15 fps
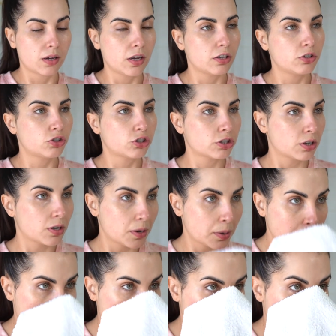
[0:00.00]
Ensure
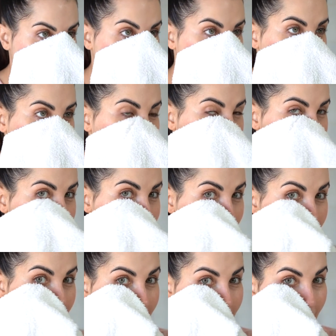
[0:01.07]
that it's
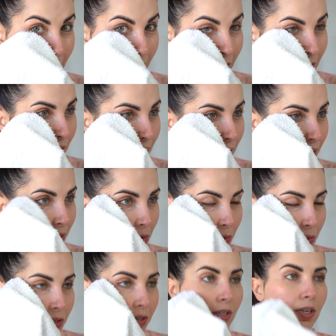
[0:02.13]
not sticky, you
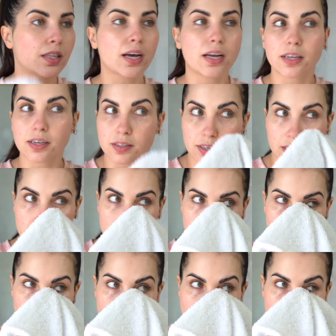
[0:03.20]
don't see that excessive
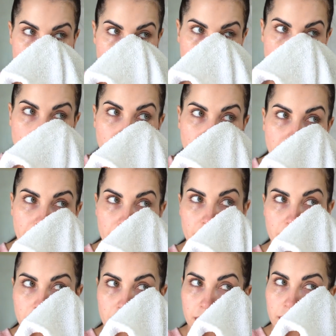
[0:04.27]
shine
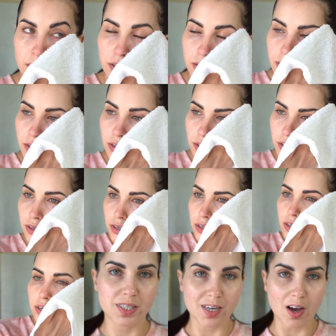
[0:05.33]
anywhere.
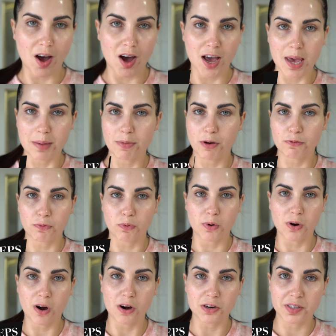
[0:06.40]
It's time
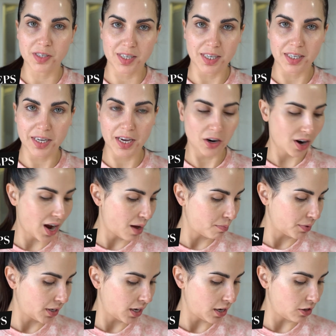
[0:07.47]
for our skincare
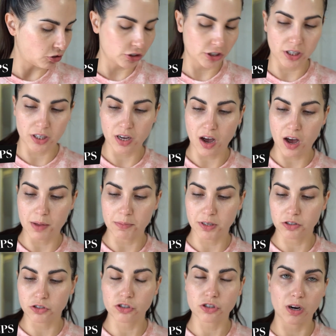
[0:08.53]
application. I'm
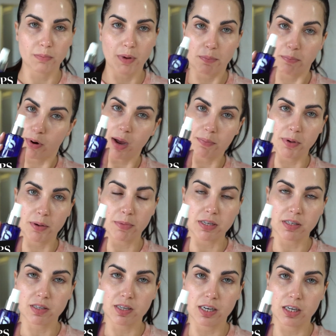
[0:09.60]
gonna start by prepping my
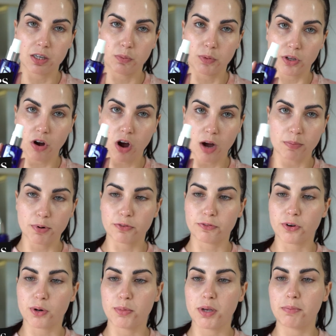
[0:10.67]
skin with copper
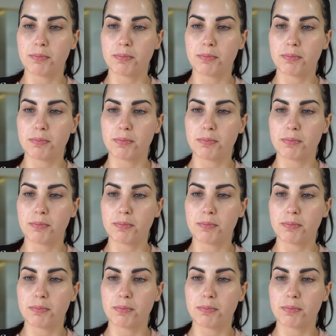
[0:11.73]
firming